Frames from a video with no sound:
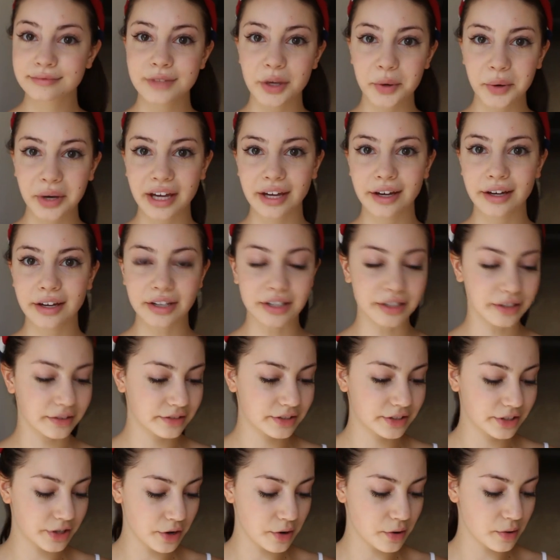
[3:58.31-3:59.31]
Okay, good,
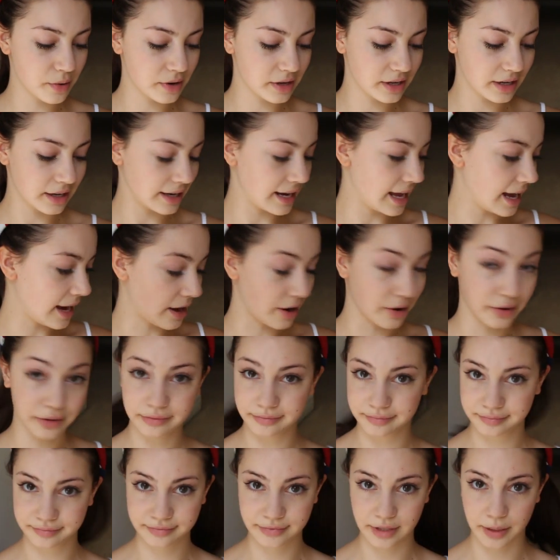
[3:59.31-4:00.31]
so
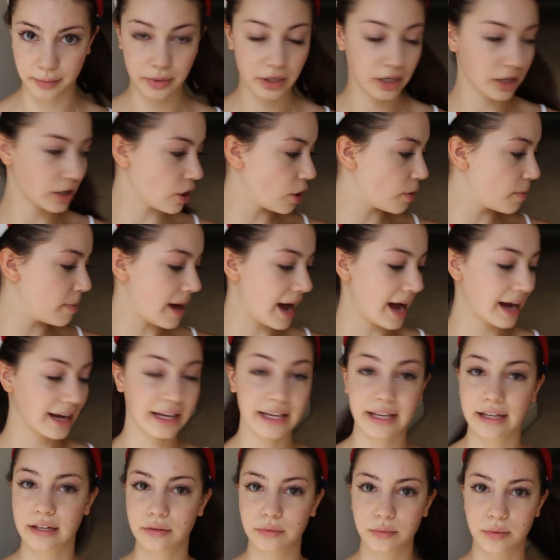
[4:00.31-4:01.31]
now I'm gonna go
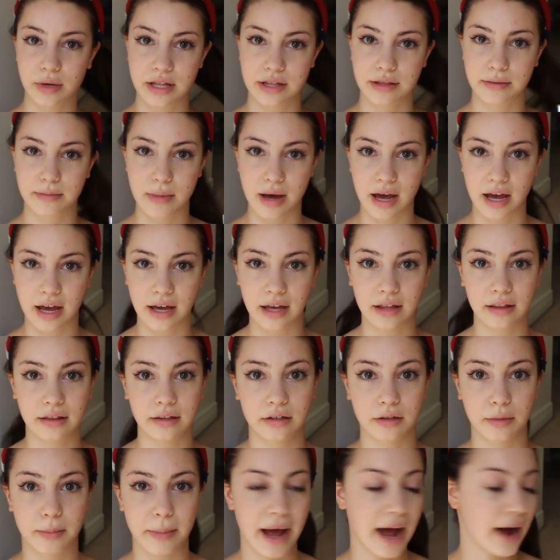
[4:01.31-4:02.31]
back in with my
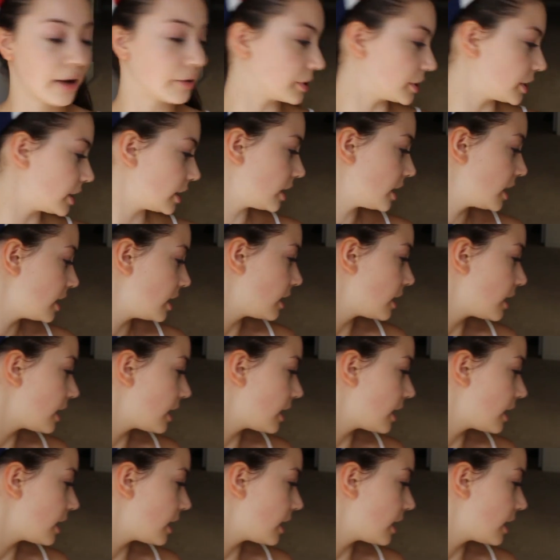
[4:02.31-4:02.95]
little powder